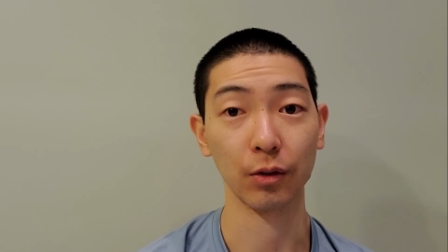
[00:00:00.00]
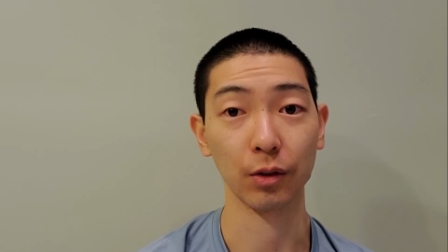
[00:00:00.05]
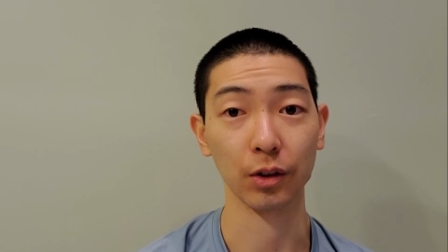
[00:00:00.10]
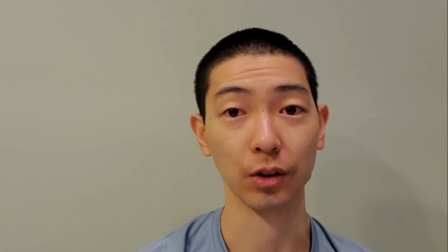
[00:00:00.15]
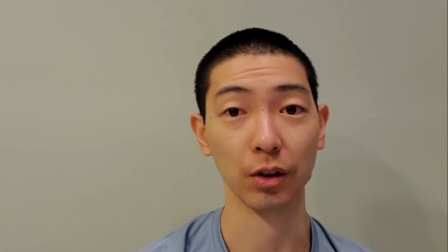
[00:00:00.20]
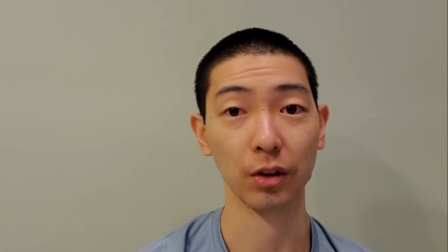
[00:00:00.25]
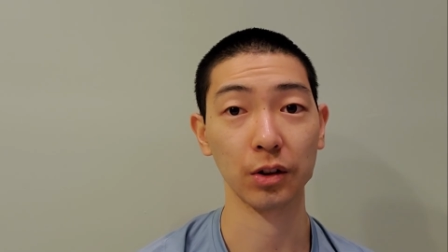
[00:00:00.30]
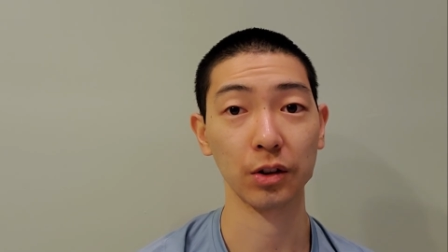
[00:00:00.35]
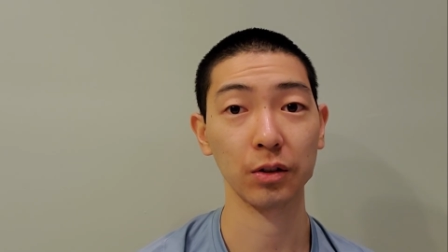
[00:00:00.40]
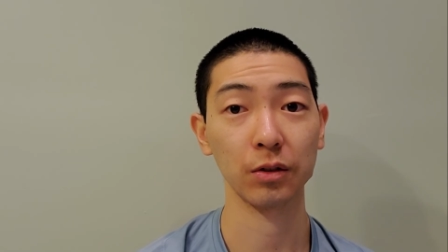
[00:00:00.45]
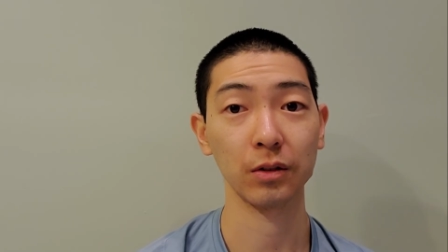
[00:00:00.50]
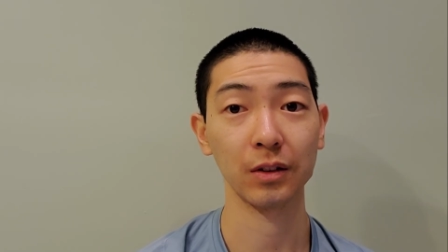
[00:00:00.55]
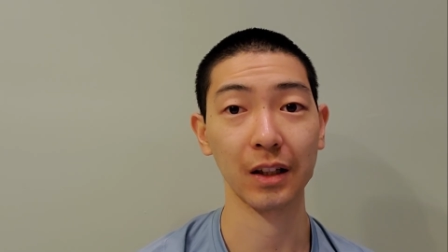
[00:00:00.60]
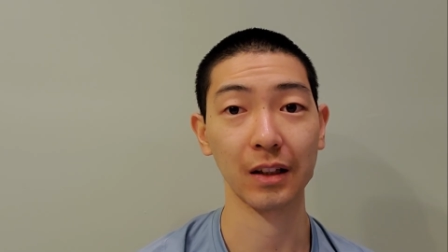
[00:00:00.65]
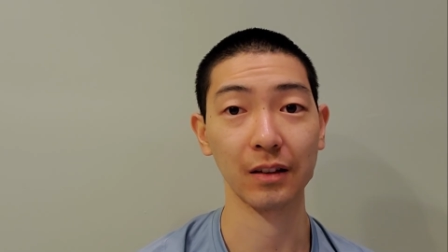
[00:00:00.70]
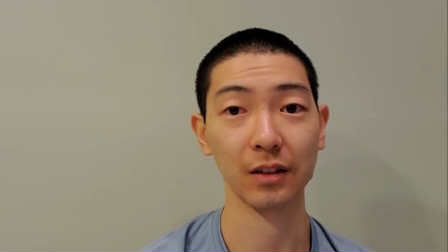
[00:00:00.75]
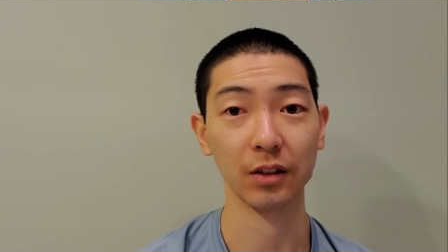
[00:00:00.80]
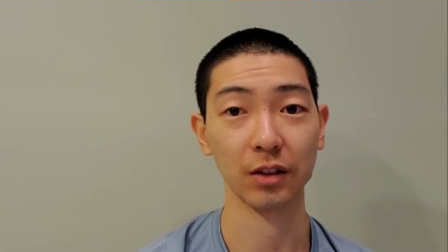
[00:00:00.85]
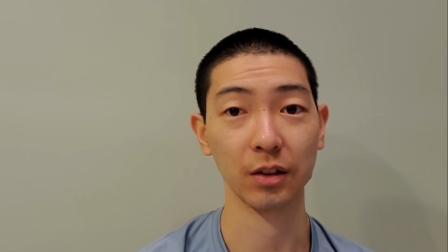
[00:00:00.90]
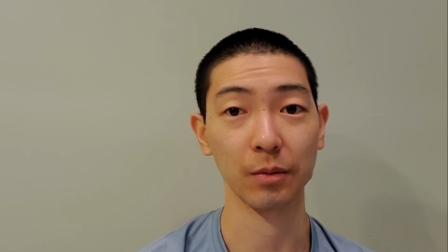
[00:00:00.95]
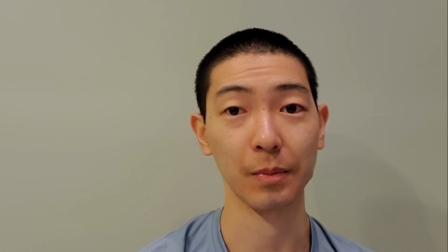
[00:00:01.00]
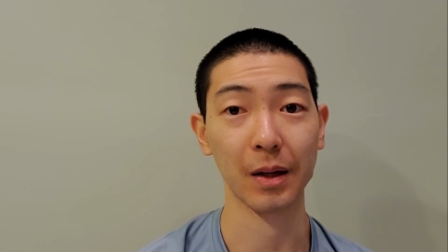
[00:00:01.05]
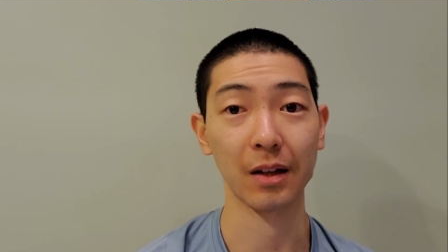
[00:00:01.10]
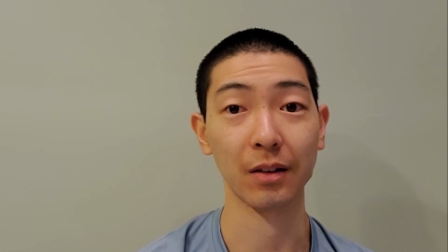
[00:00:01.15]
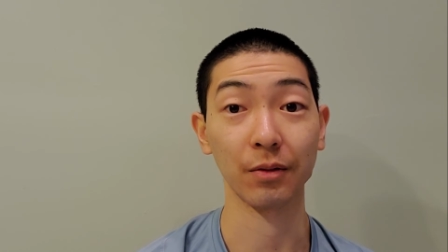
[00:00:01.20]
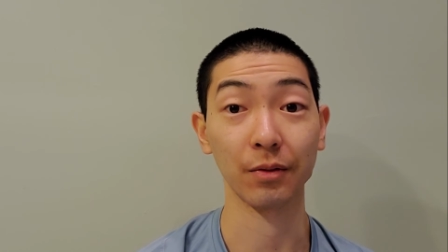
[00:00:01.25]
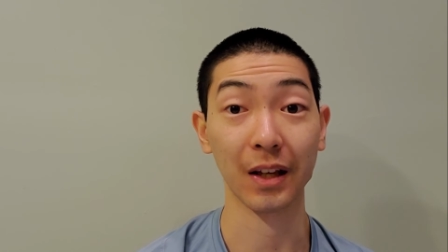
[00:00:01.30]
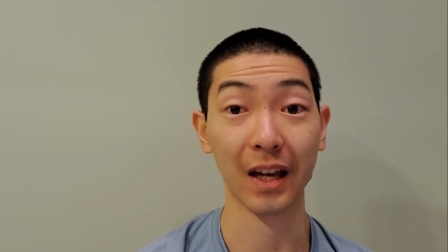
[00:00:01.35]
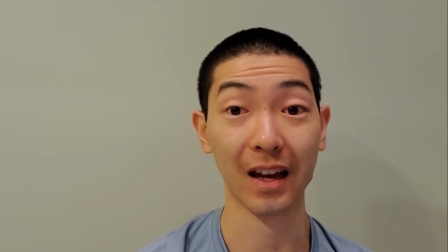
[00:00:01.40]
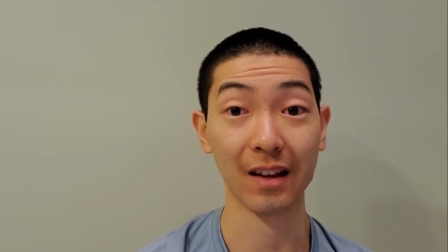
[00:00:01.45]
There is also an endless amount
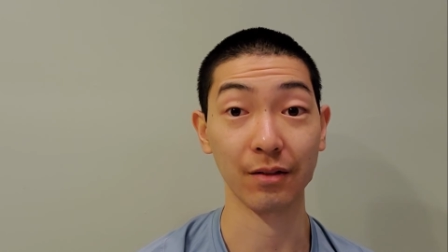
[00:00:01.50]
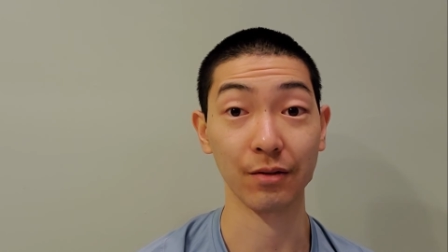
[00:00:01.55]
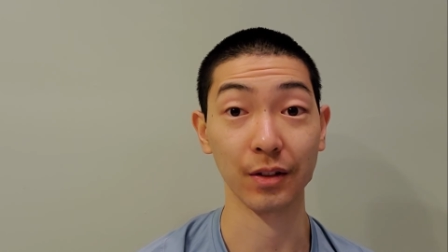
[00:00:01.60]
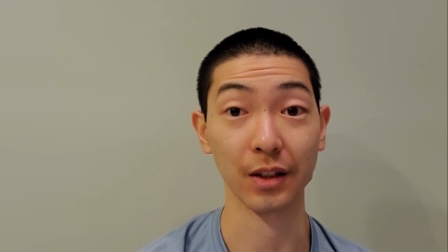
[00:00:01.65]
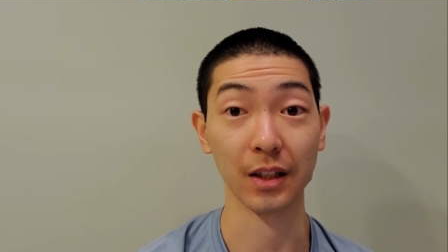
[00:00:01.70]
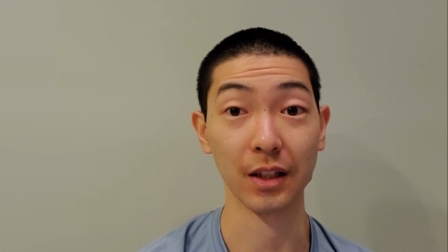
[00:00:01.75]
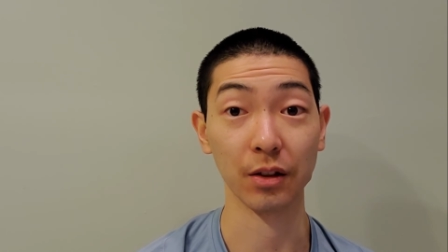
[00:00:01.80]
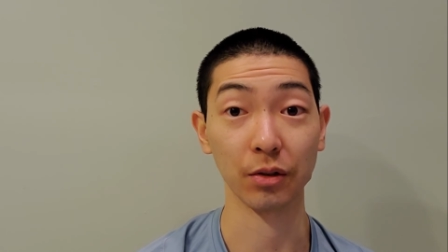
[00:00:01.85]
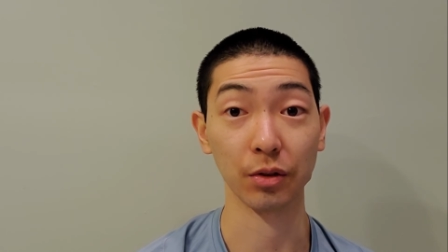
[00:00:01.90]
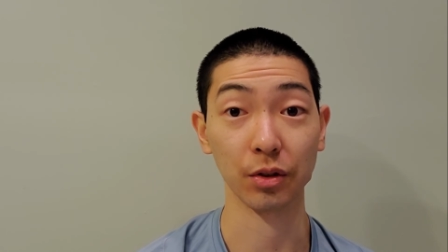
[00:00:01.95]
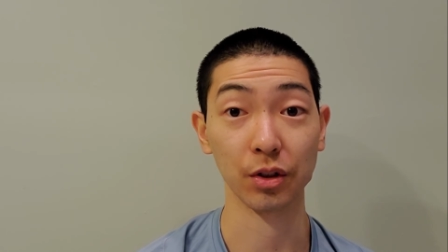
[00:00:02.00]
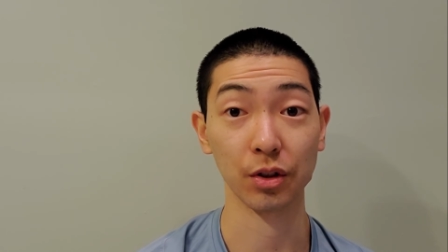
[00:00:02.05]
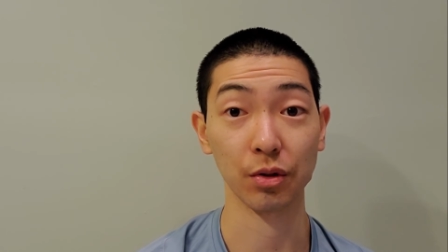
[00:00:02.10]
of cat videos